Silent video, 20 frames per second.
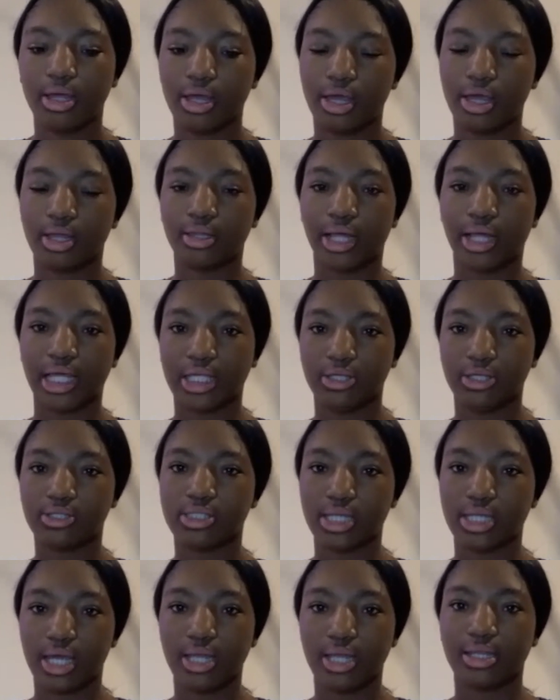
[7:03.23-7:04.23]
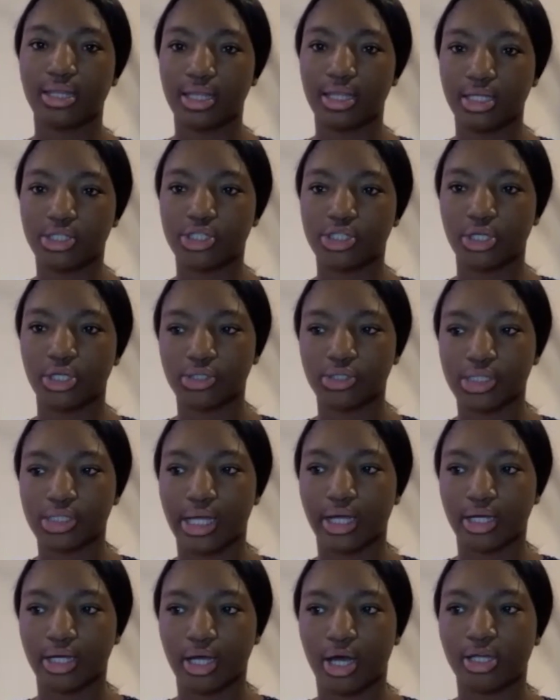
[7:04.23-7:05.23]
And like you said, it shows
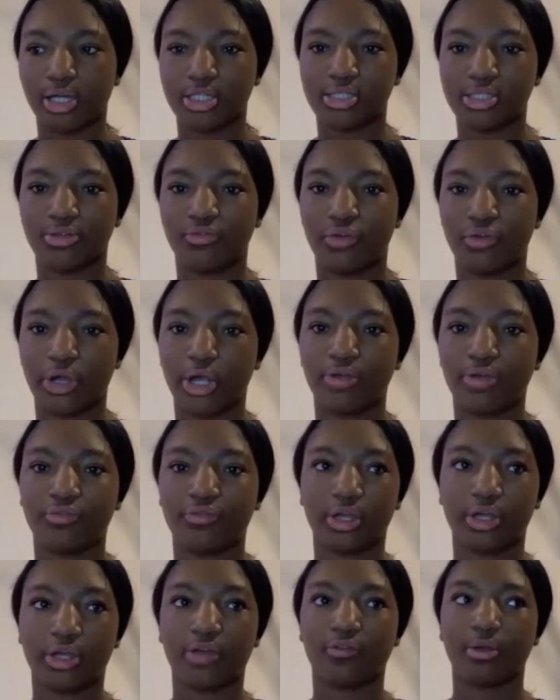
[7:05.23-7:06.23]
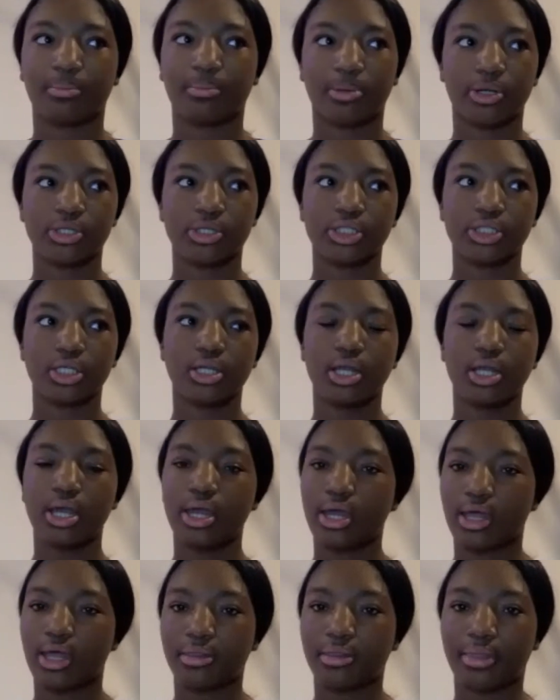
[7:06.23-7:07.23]
that God is a very forgiving person
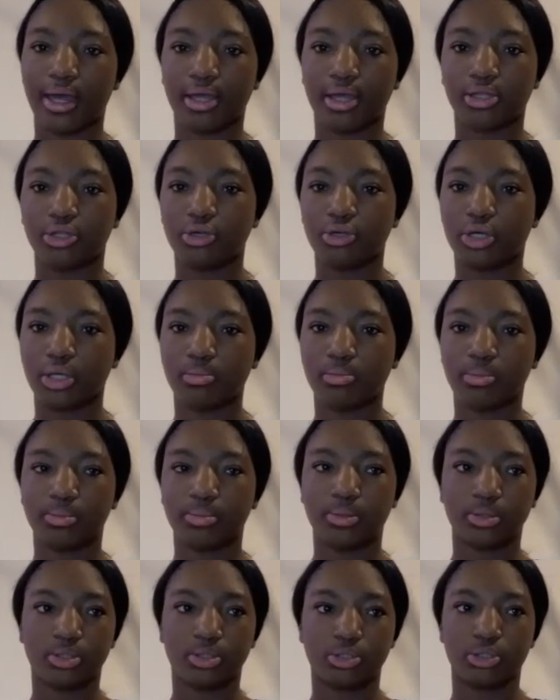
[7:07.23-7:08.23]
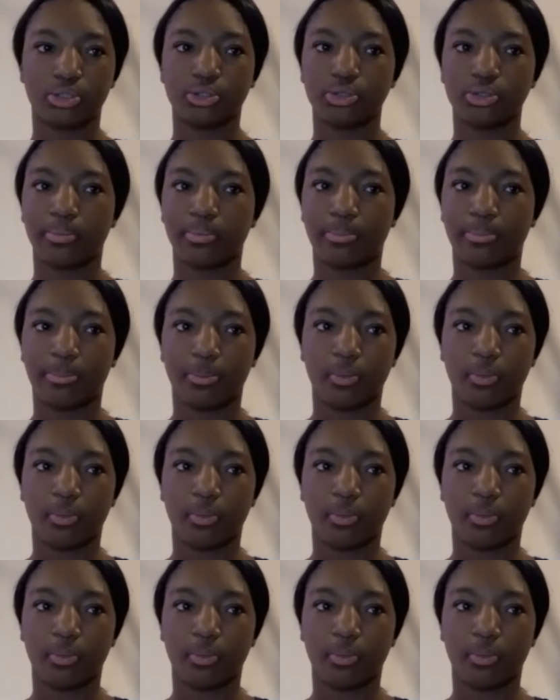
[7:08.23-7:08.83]
and that you can do the